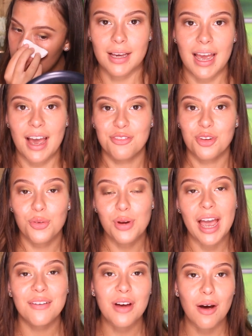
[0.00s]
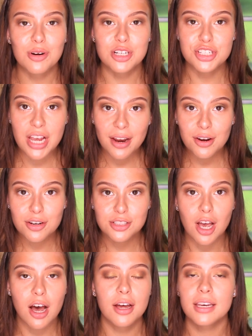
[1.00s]
Okay, after we have our
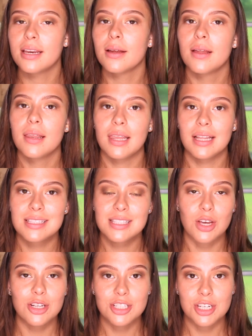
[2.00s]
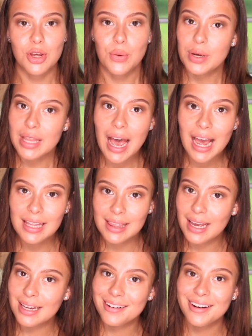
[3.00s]
shadows on, let's continue with
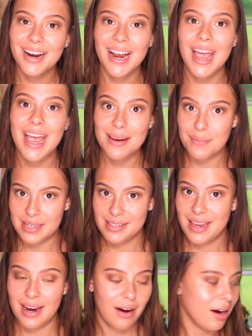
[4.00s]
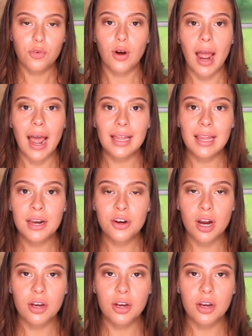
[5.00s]
eyeliner and mascara. For eyeliner,